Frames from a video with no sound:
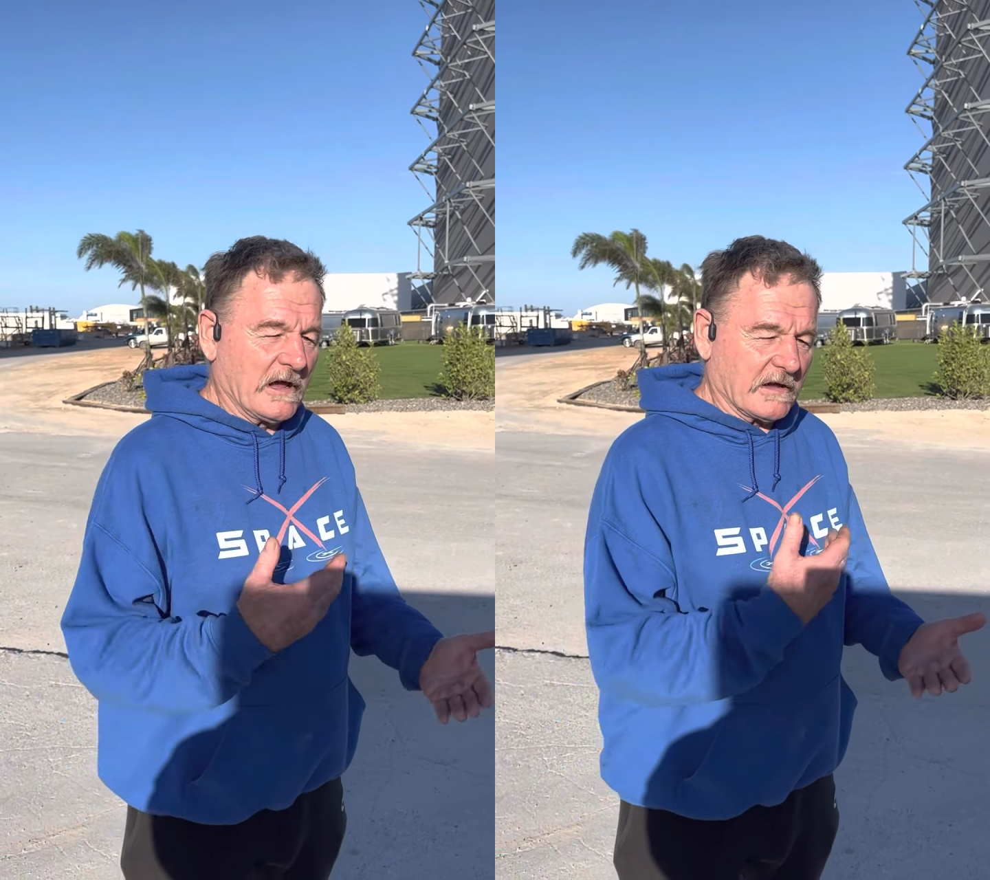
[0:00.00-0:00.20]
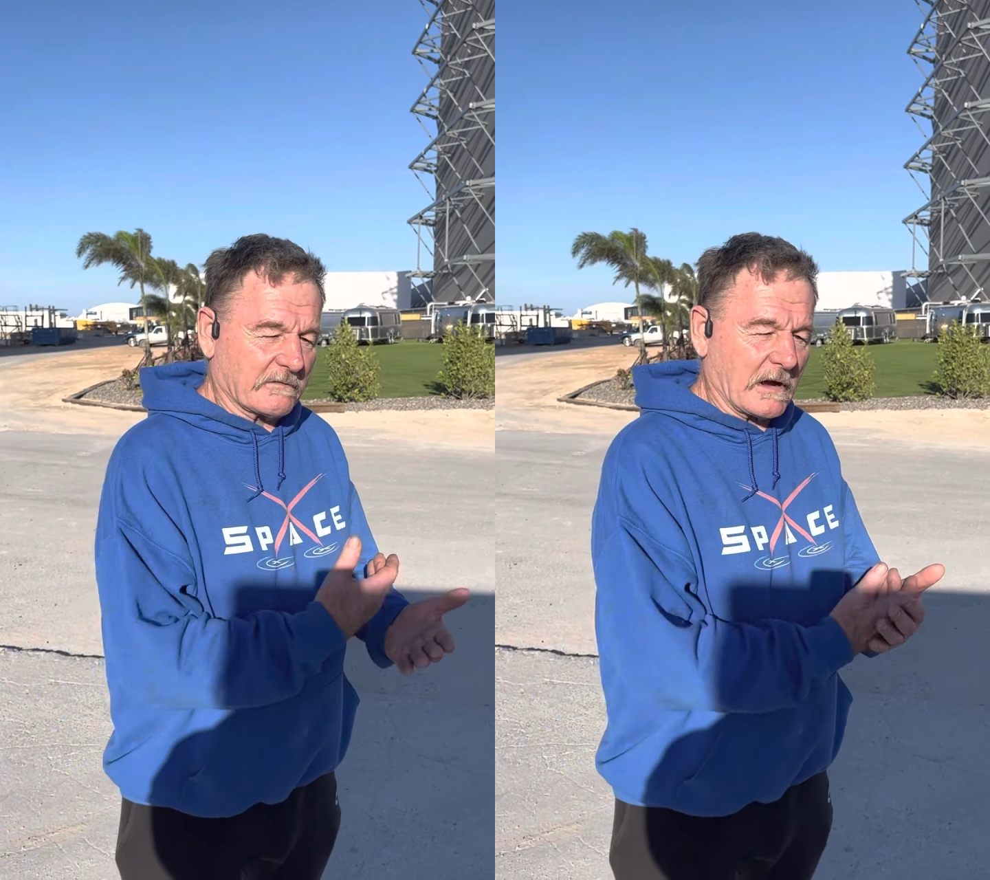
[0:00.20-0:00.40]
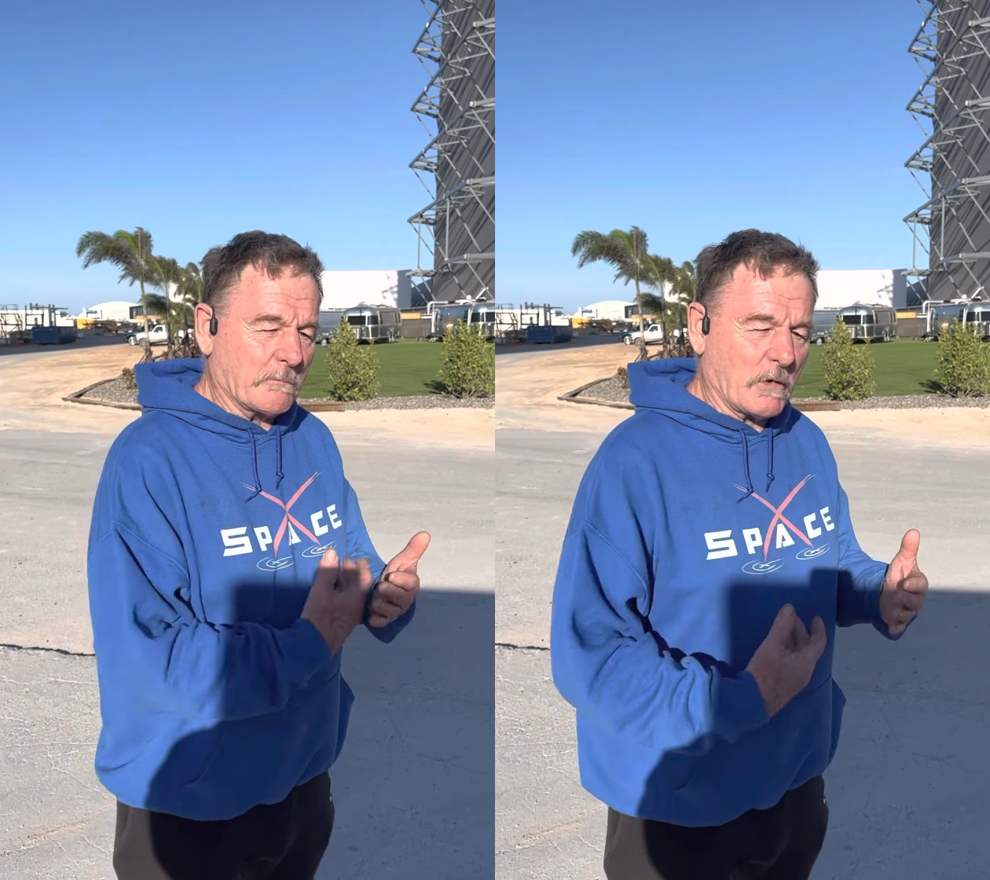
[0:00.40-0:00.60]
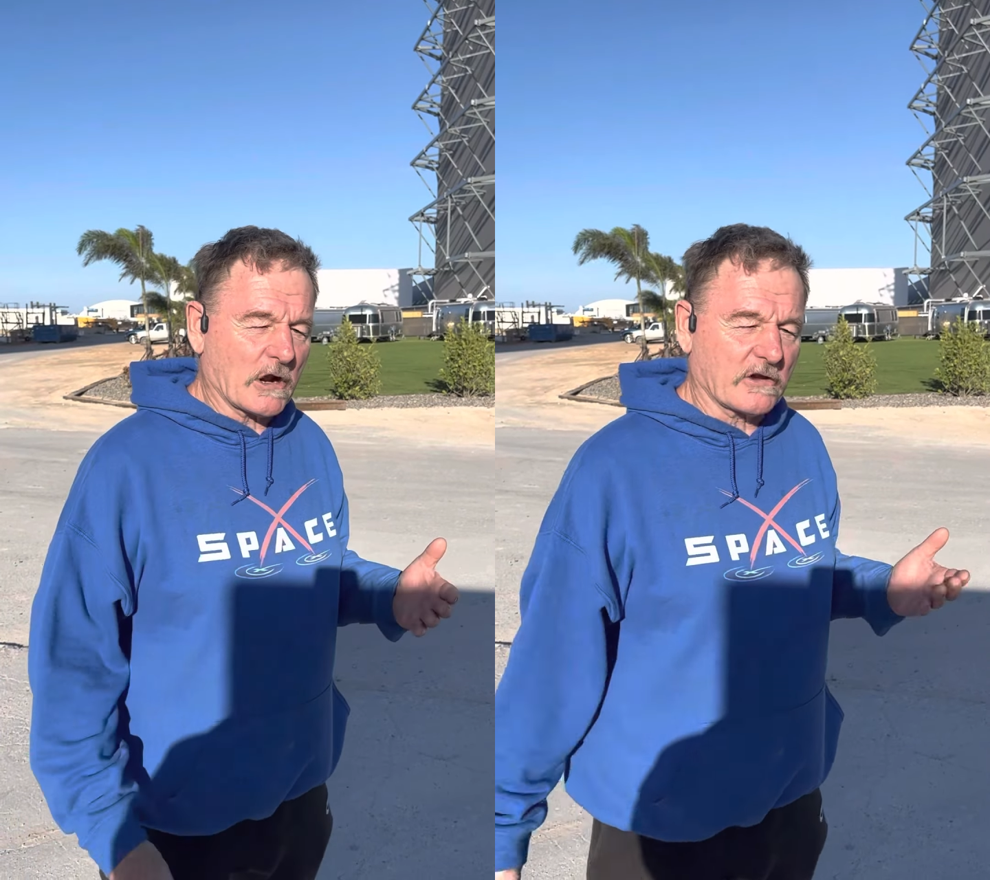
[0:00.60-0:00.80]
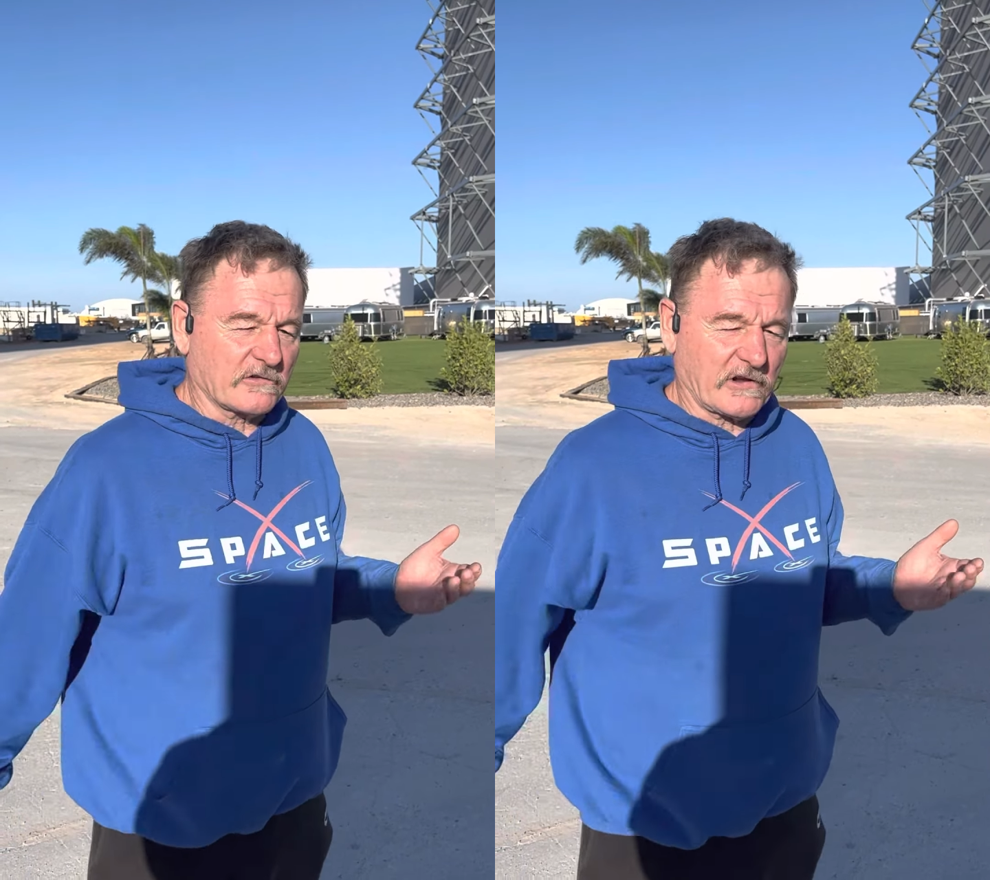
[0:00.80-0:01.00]
You've got
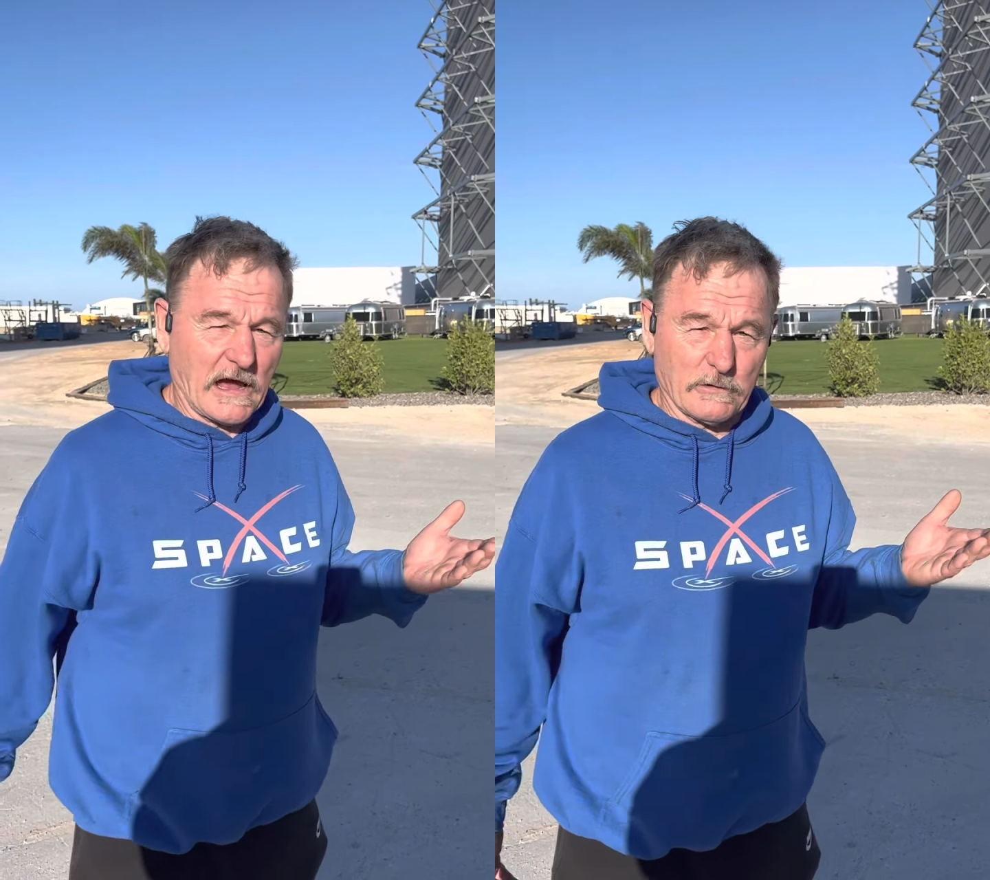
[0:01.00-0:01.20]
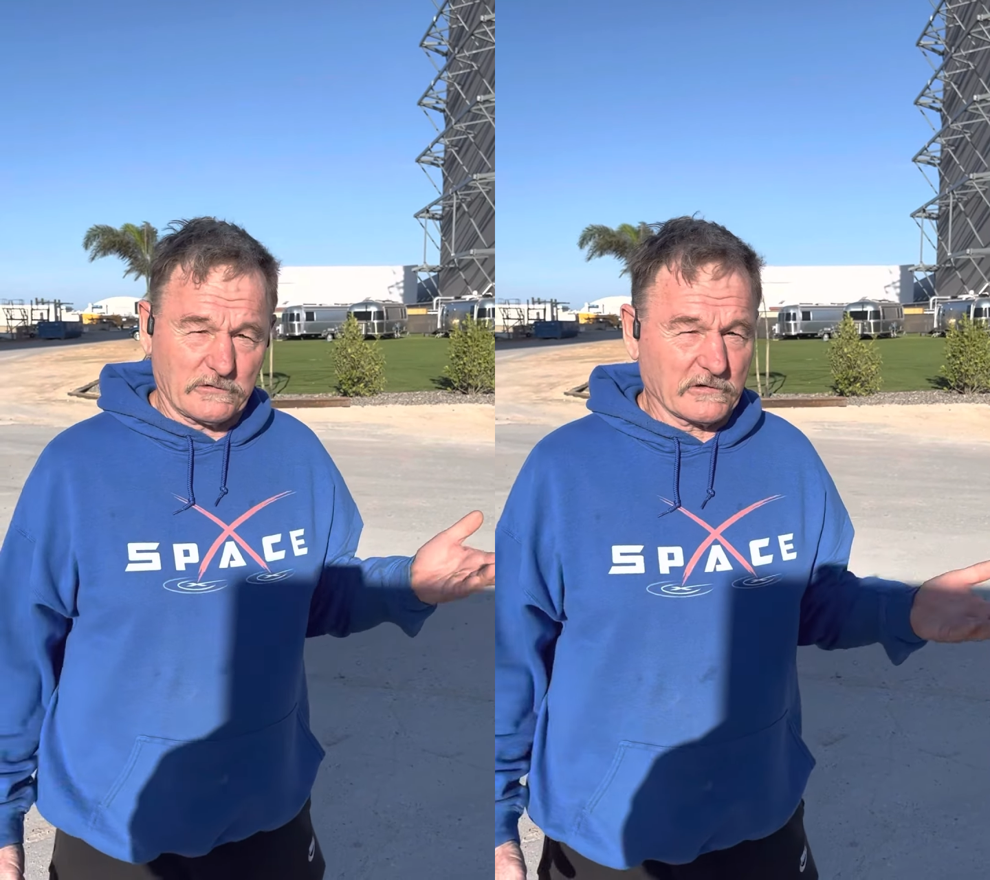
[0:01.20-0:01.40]
Marcus House